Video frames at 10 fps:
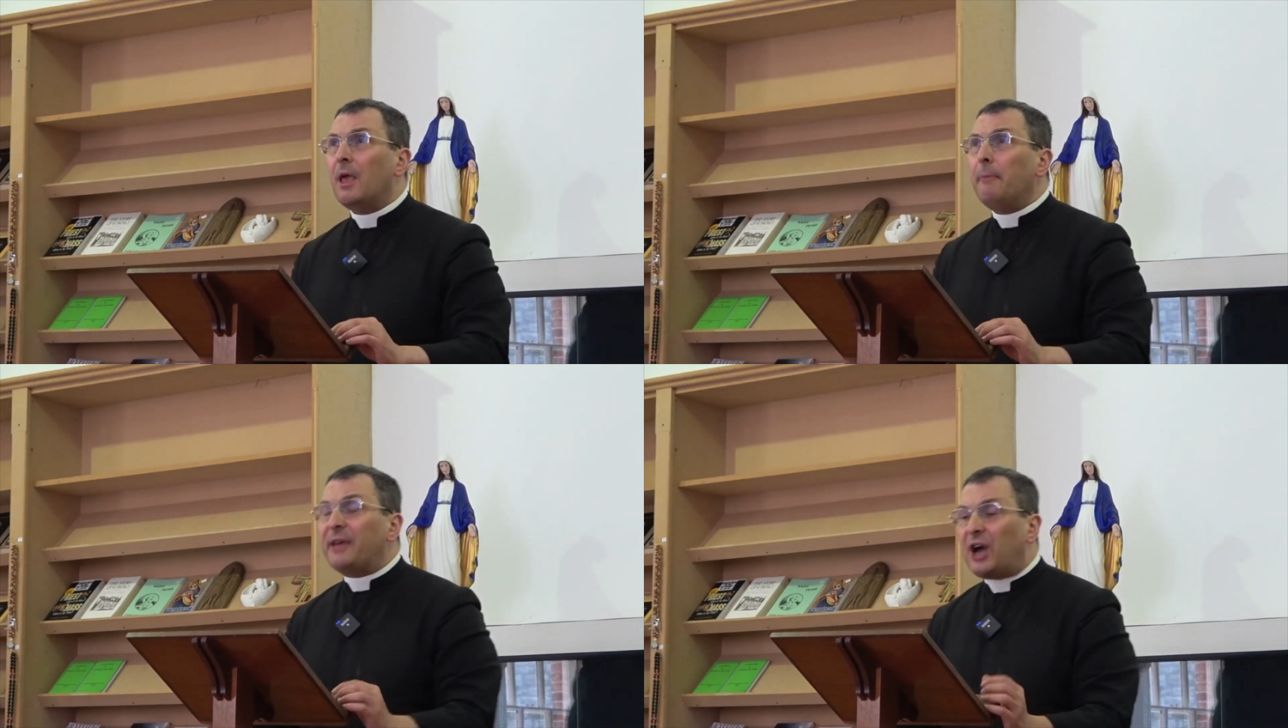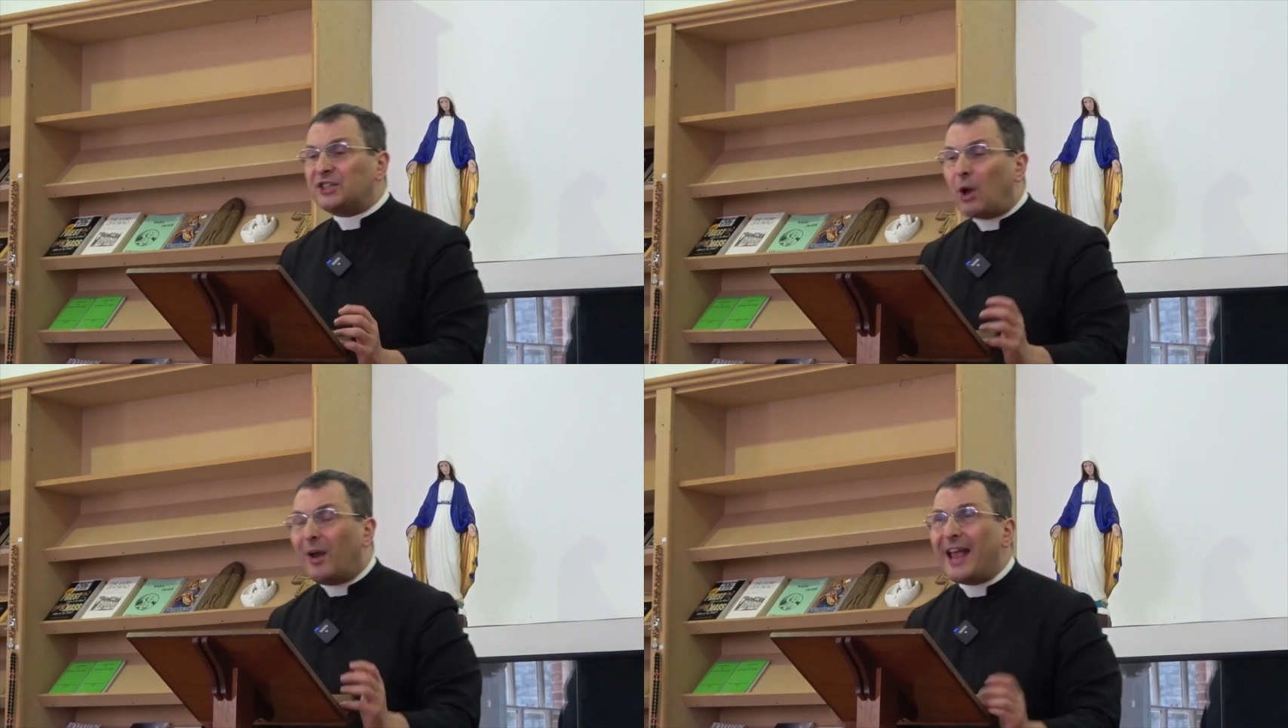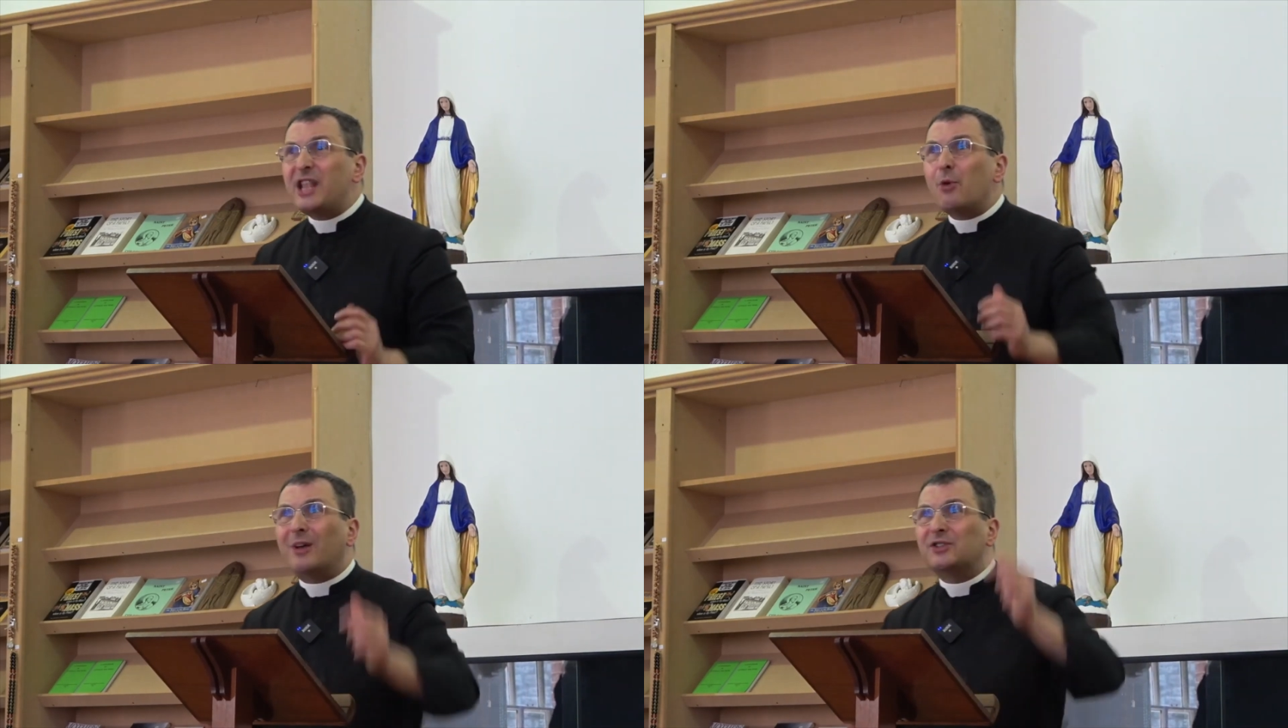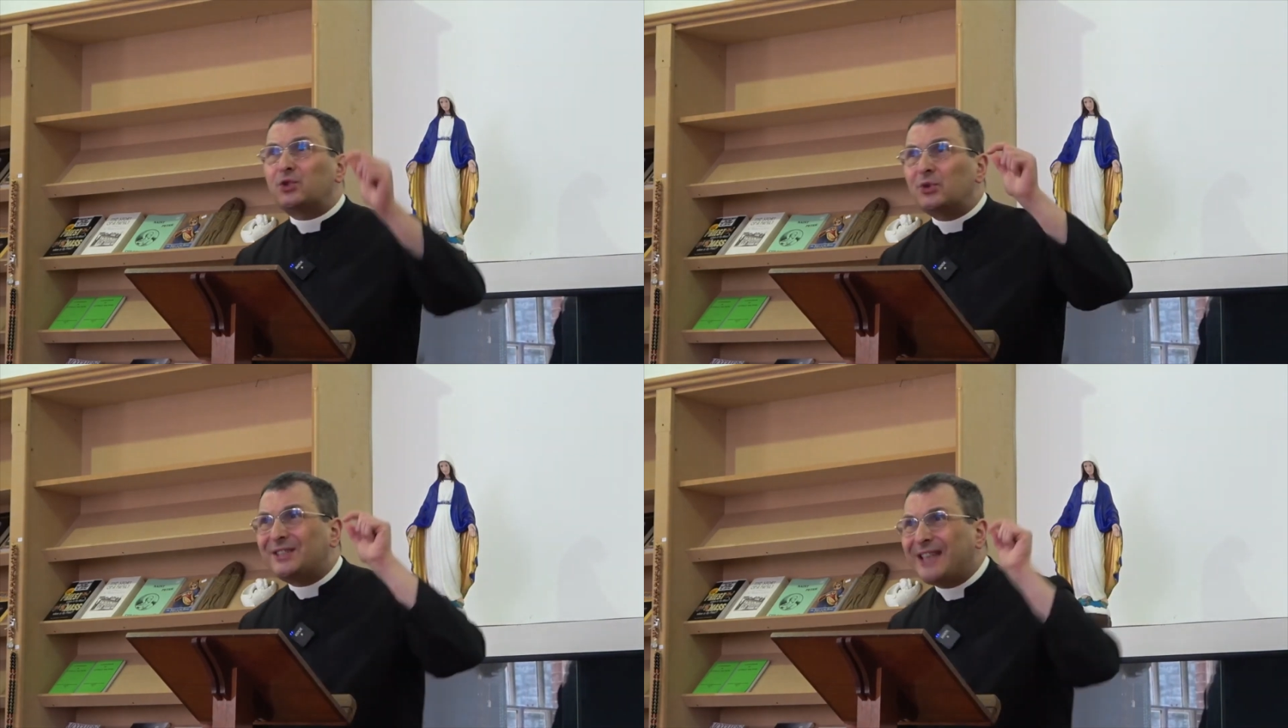because Our Lady wants
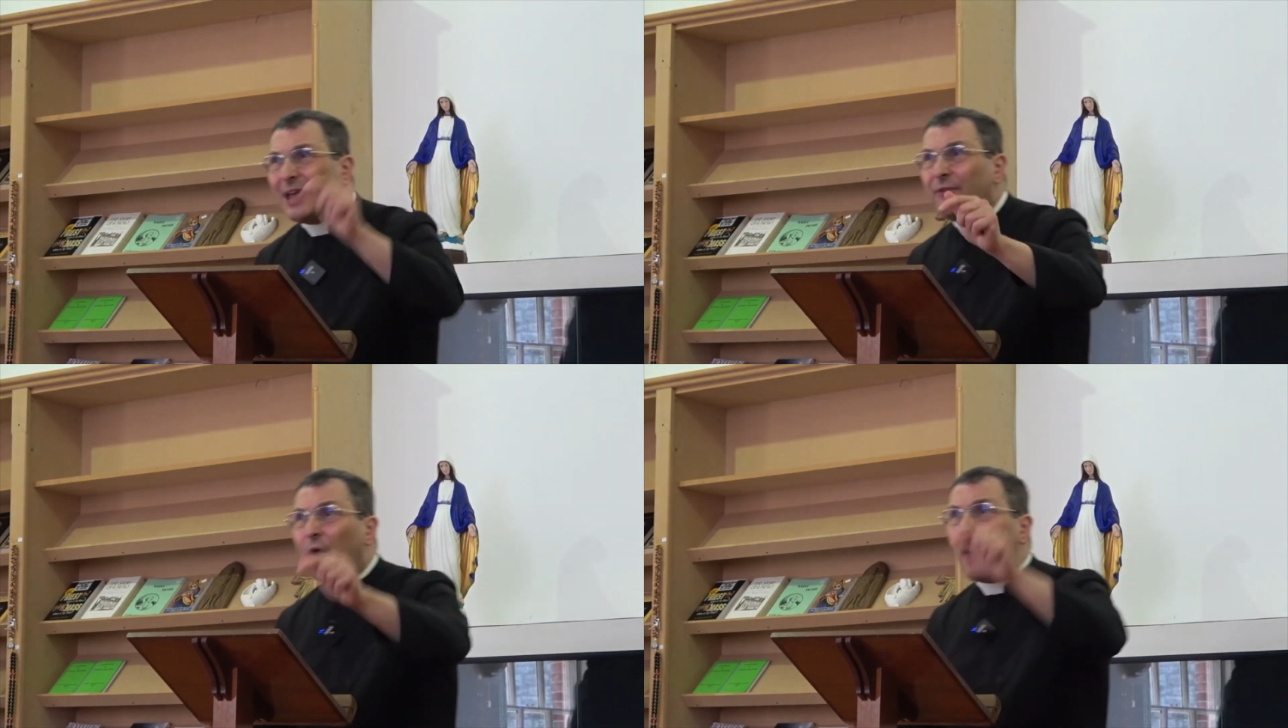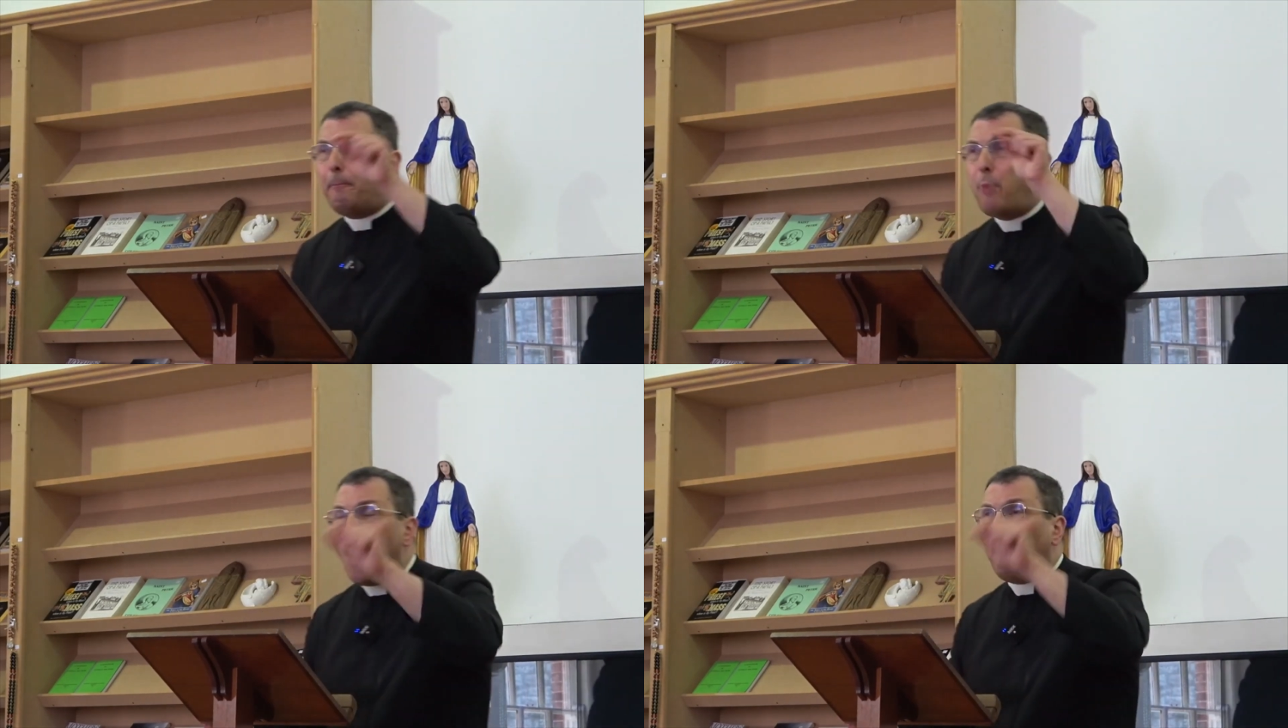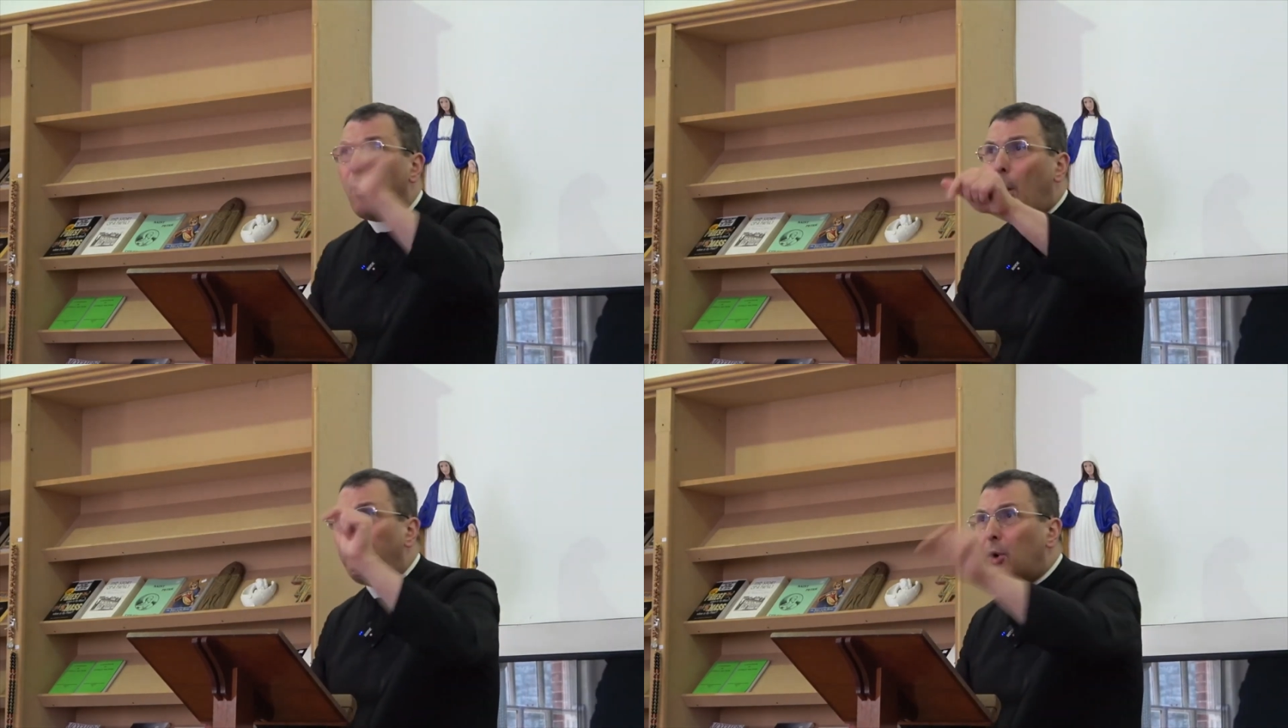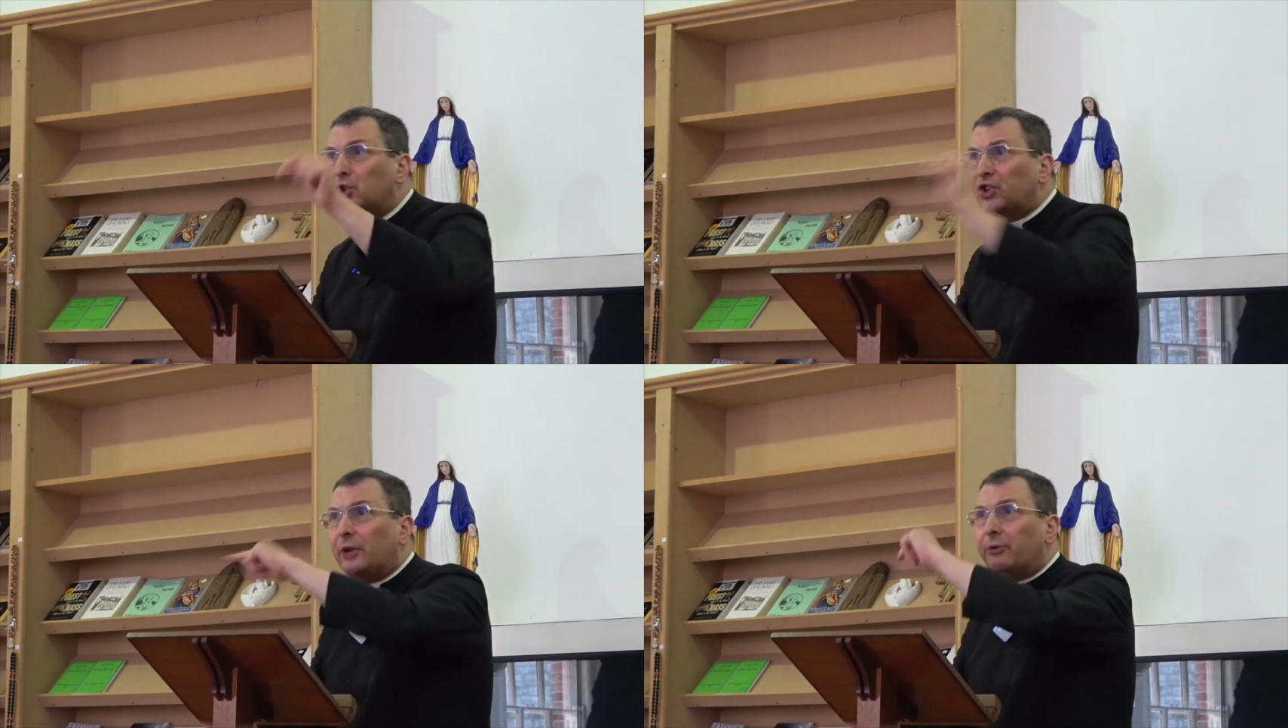to save her poor
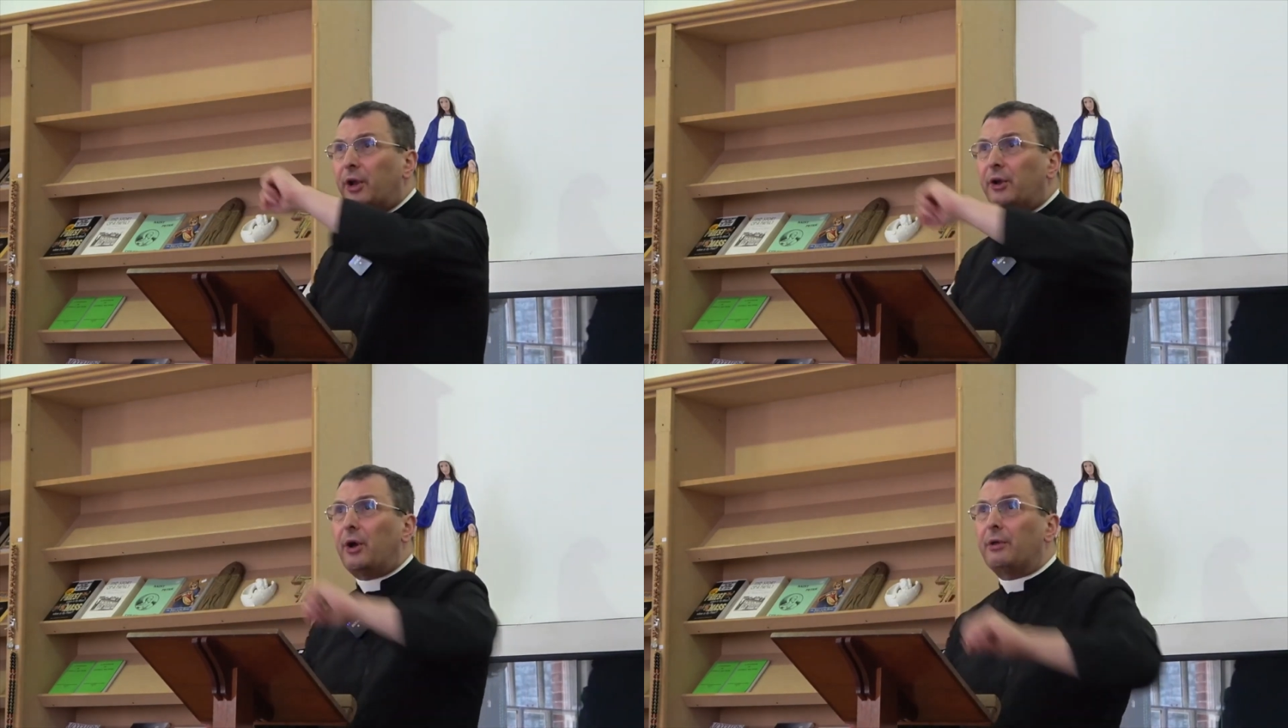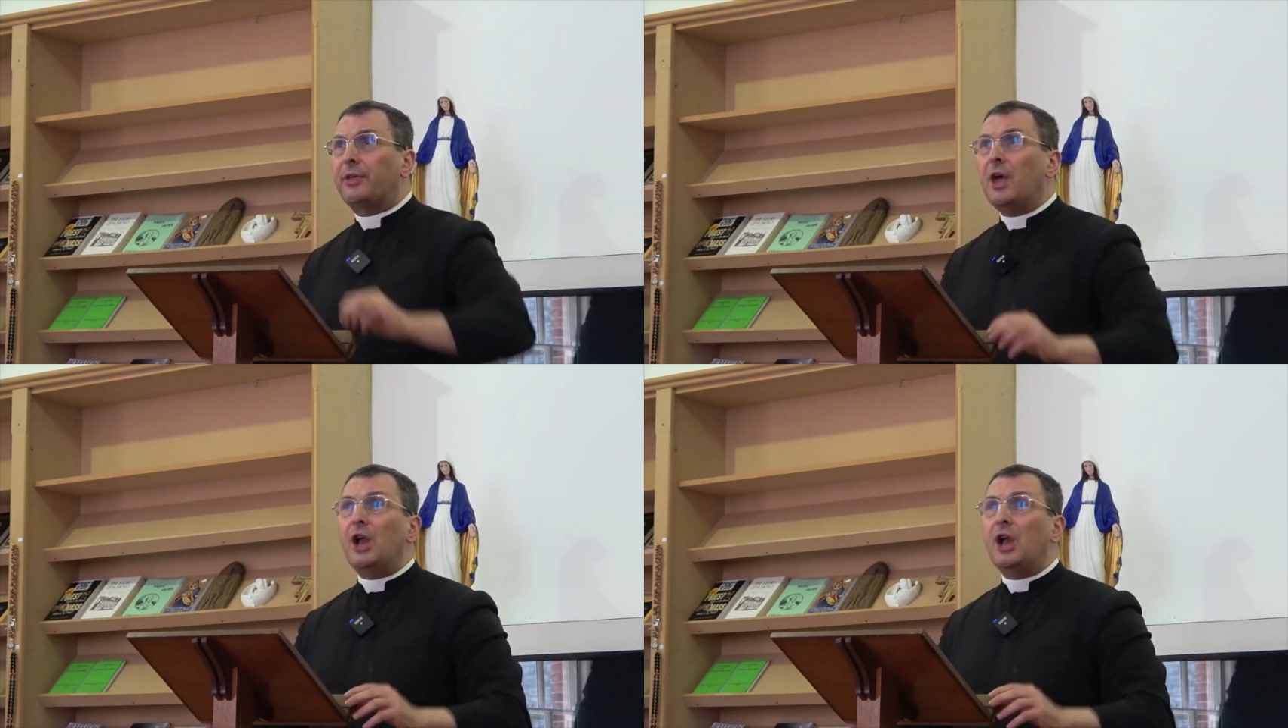children on earth,